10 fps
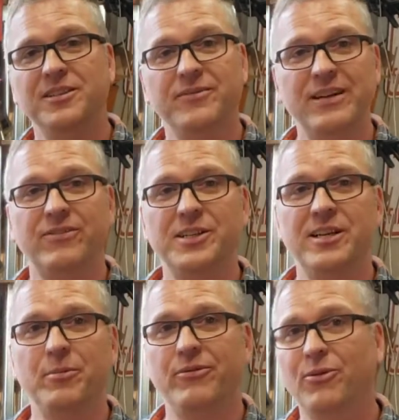and you've never
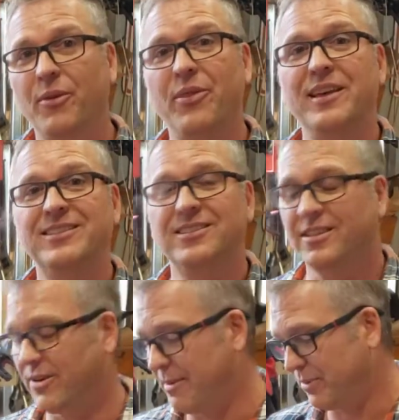done it before, this is a
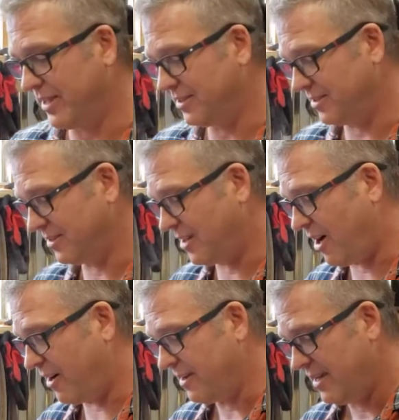great place to
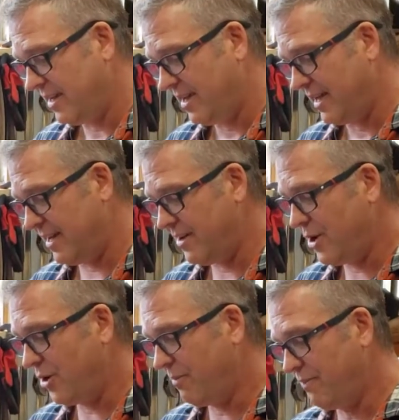start. And
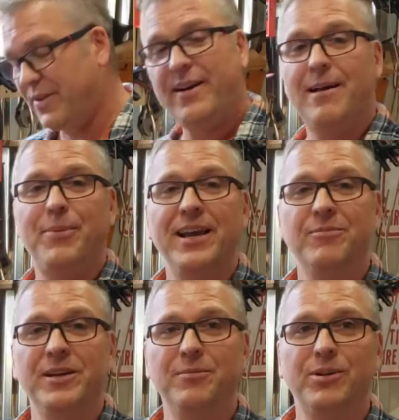no, they're not
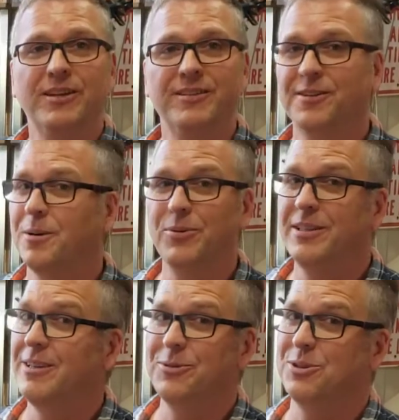paying me to plug their company.
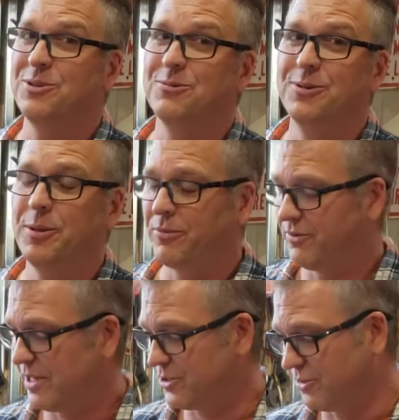They were just a really
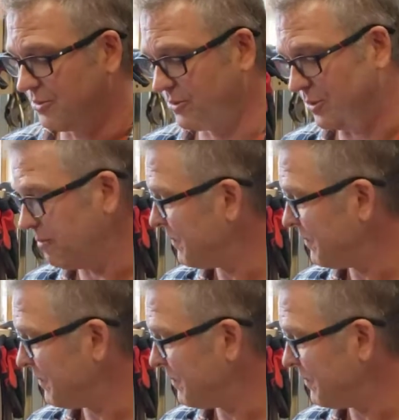professional crew.